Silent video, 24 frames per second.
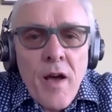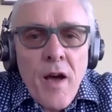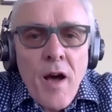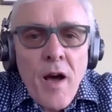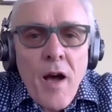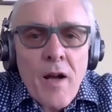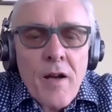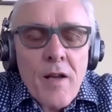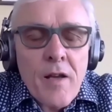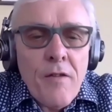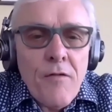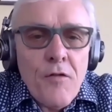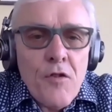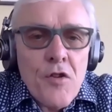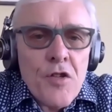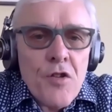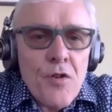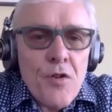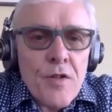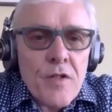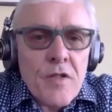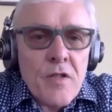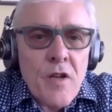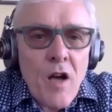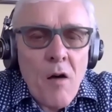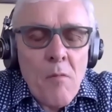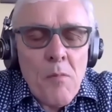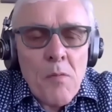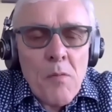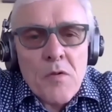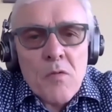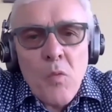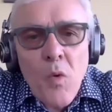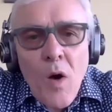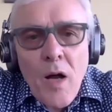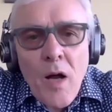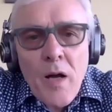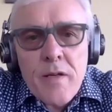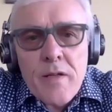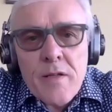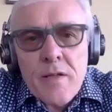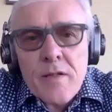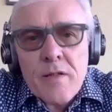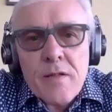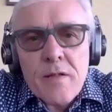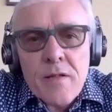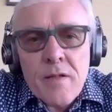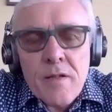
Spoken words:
I'll give you 2 examples. One is,